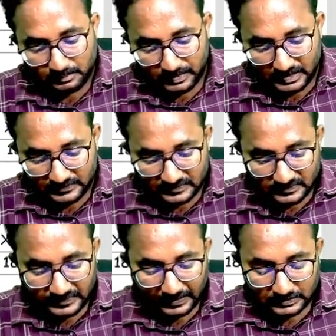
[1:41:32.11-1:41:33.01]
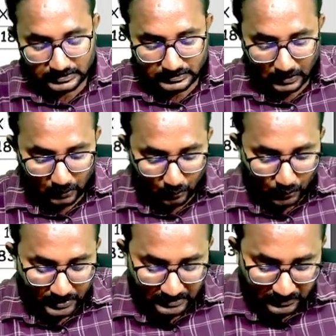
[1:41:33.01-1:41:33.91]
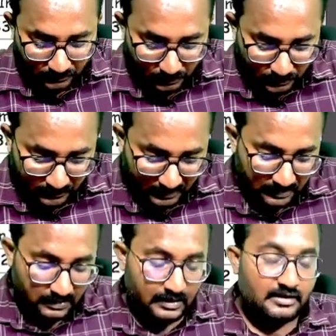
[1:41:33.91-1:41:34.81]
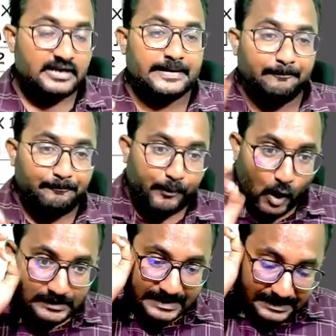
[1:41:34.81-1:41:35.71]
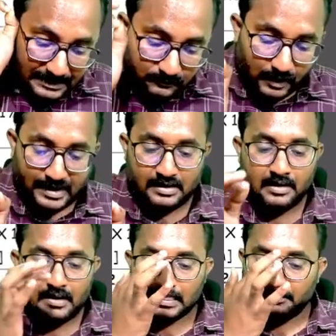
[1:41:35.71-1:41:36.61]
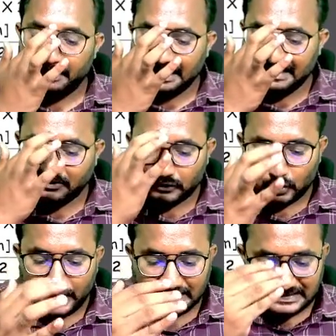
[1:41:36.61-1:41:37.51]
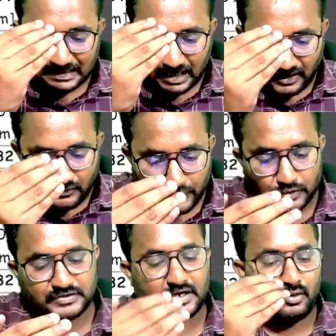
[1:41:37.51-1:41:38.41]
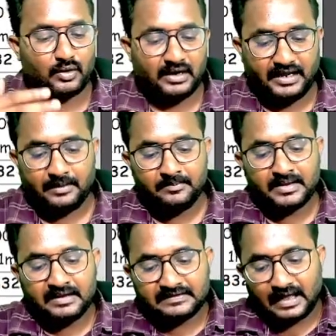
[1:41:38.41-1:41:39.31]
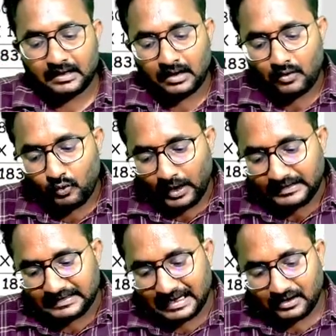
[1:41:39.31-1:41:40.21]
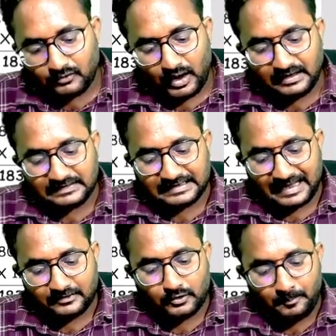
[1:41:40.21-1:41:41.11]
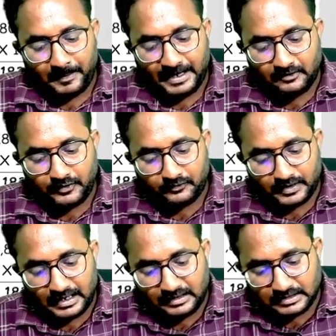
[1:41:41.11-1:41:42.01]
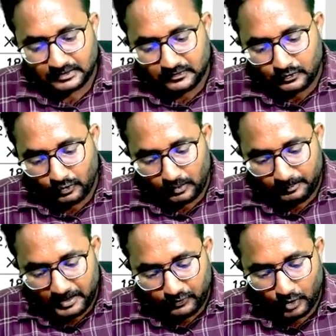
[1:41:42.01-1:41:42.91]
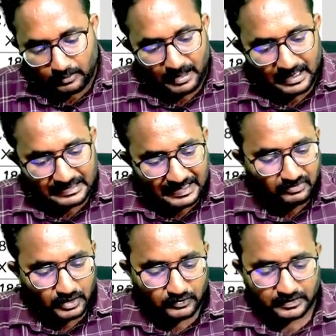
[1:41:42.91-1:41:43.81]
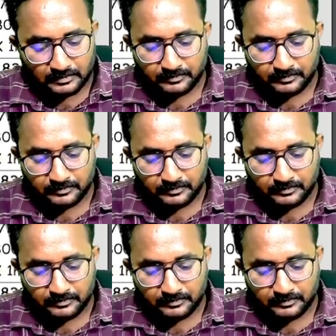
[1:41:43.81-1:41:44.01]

Please check thoroughly this question. Important one, the many students are confusing only. Sir, what is that advance tax you paid 15th June before ma? 10,000.